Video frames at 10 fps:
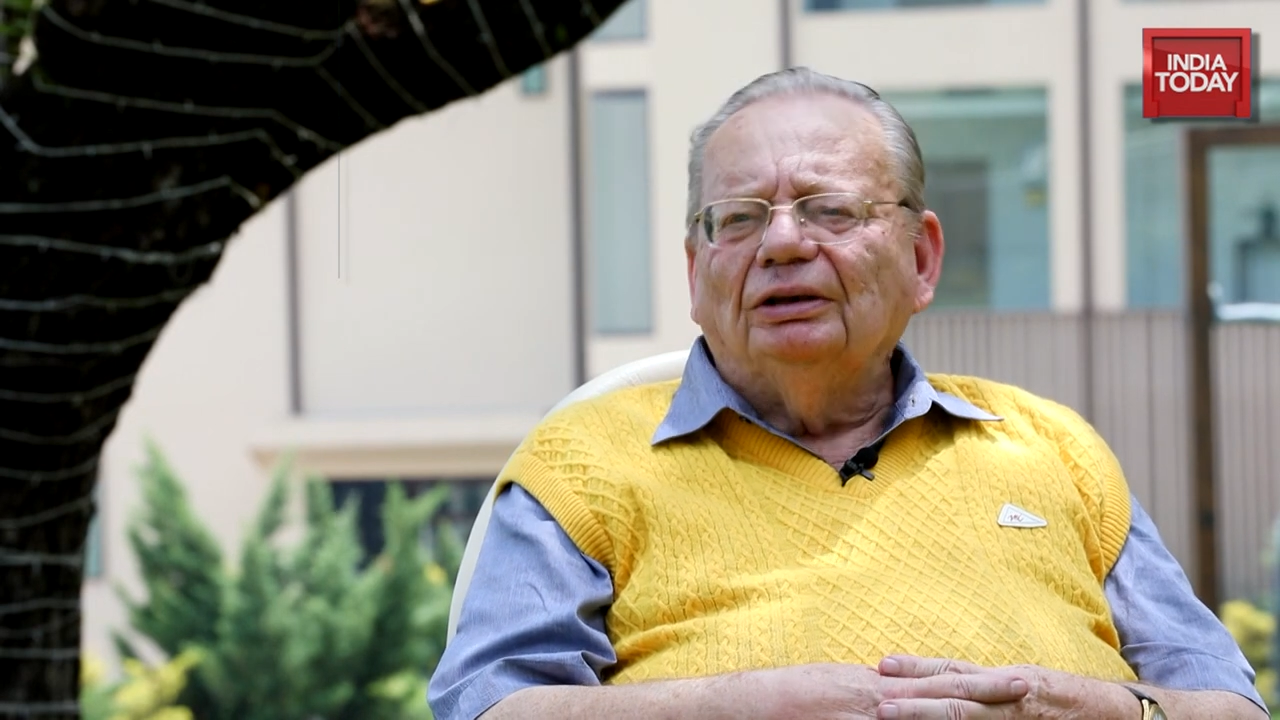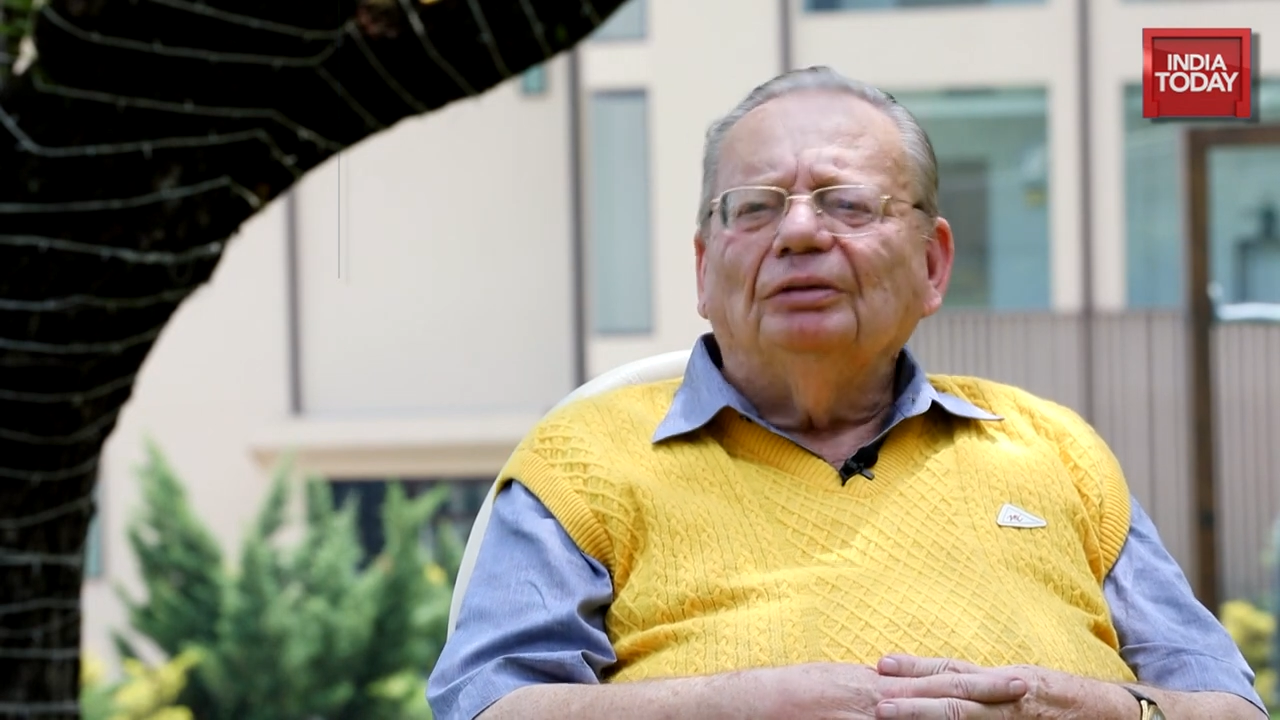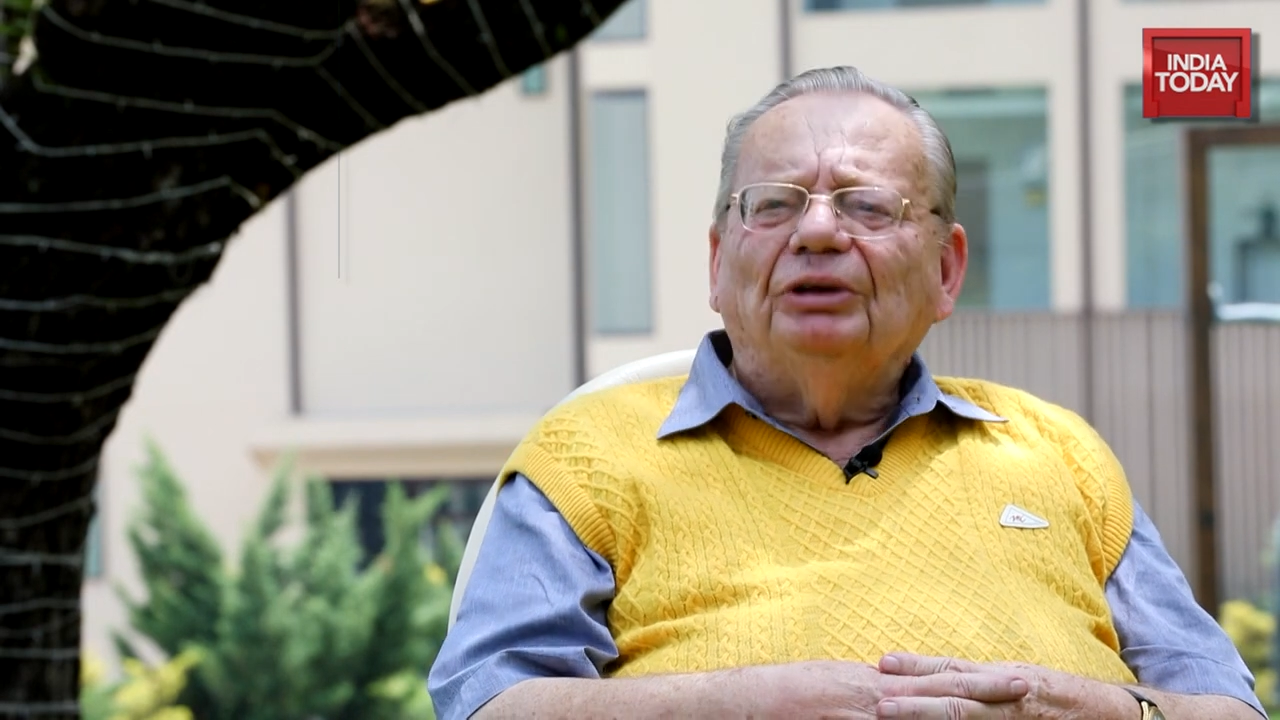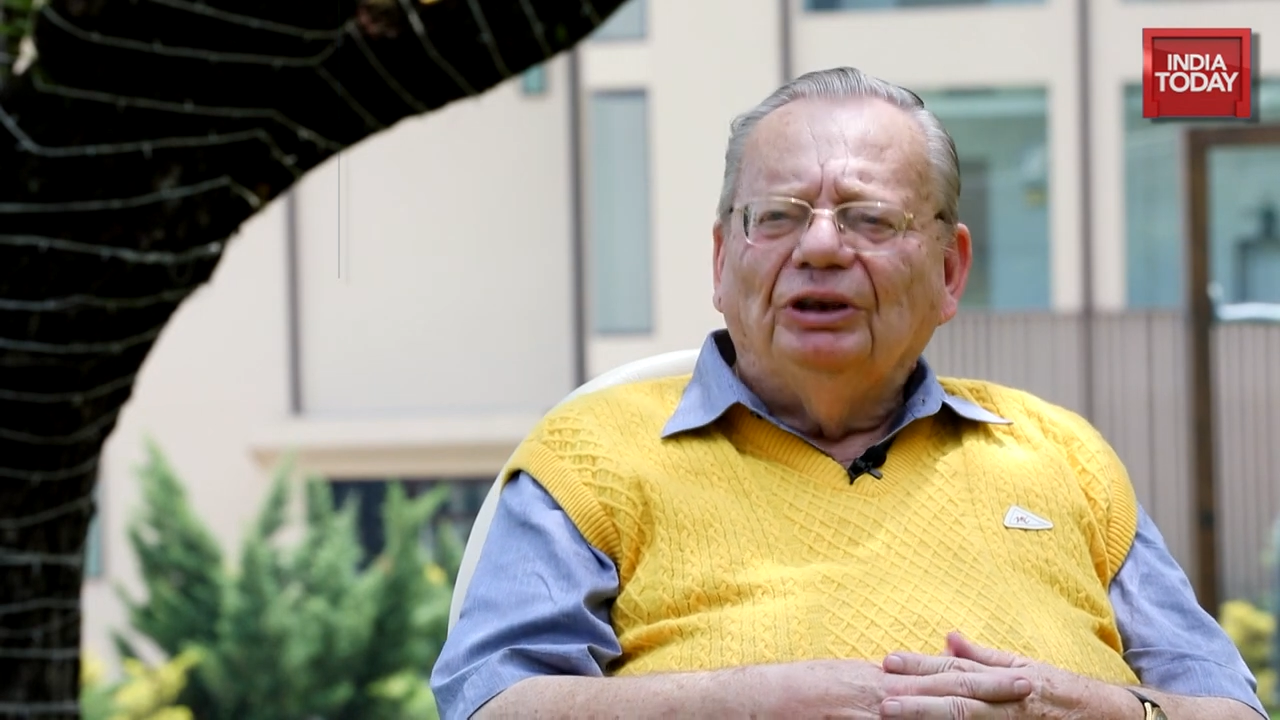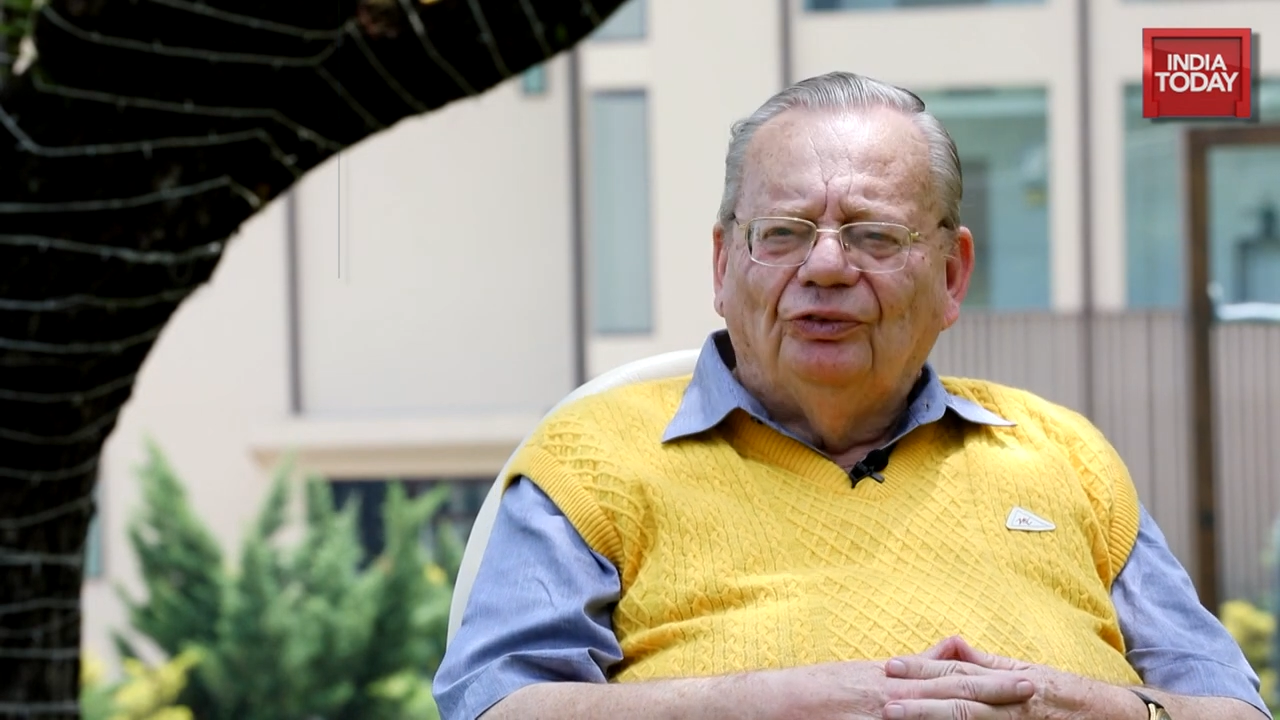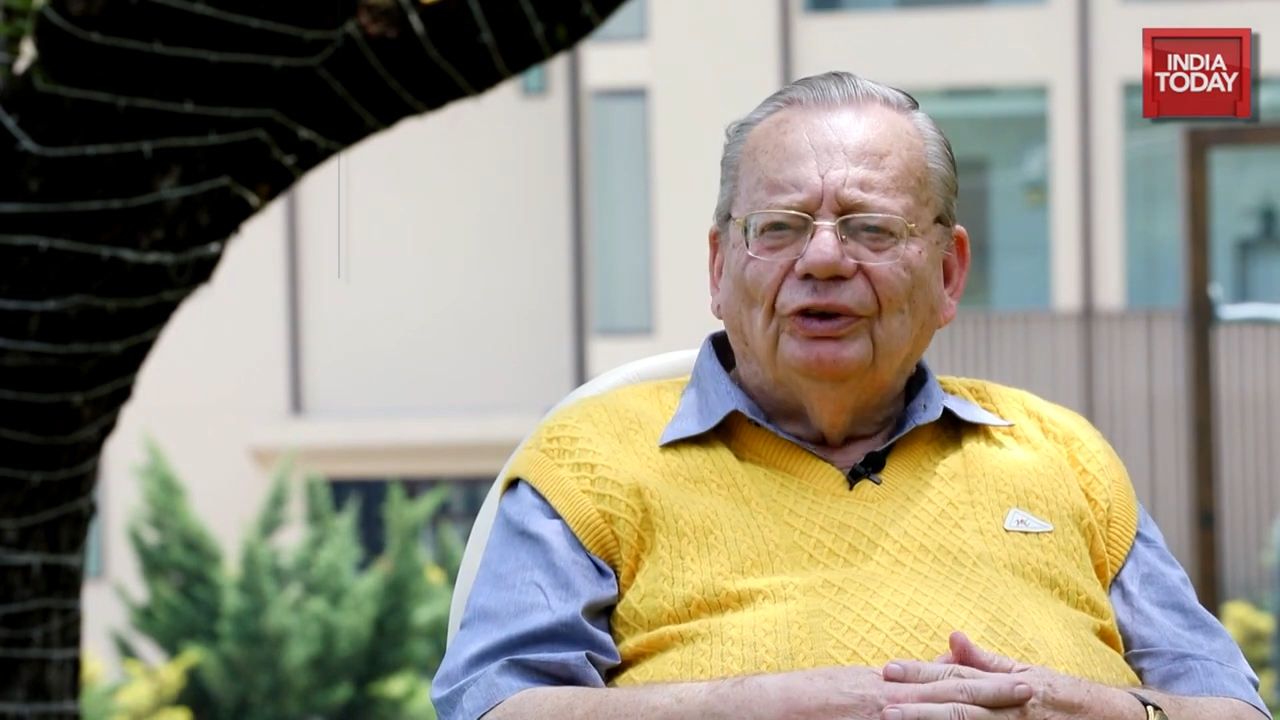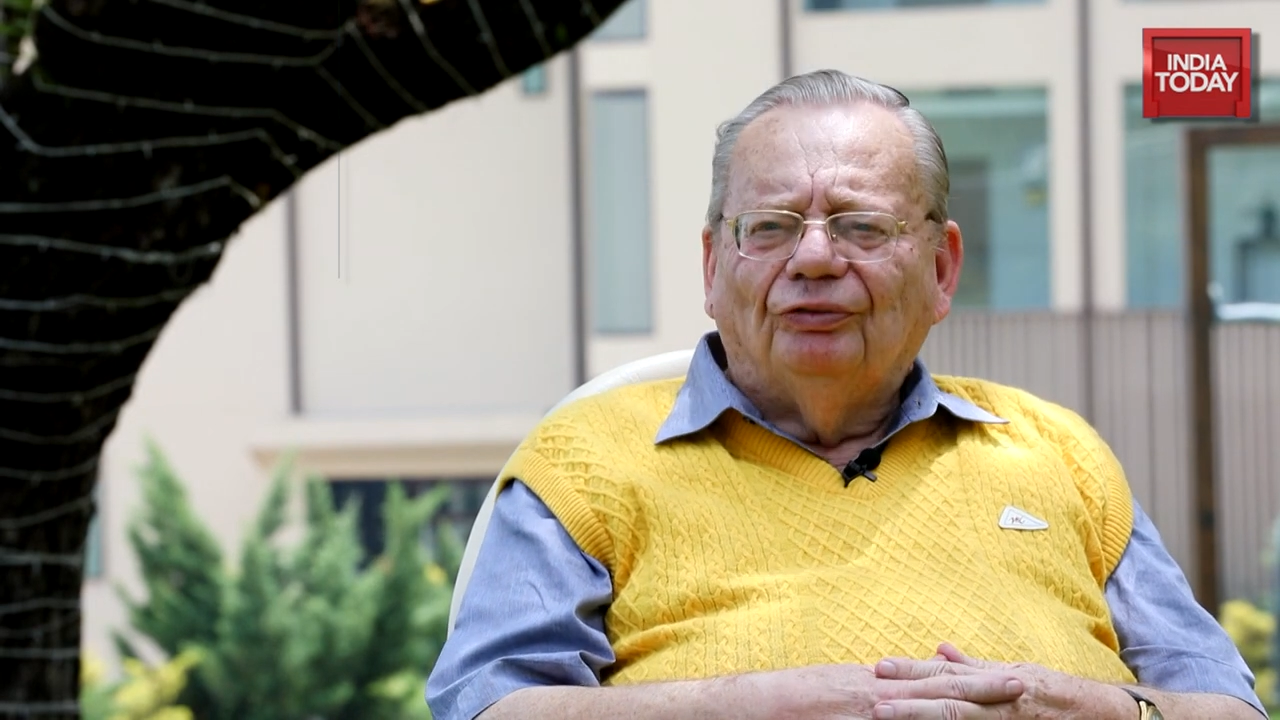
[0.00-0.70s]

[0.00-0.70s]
it'll be easy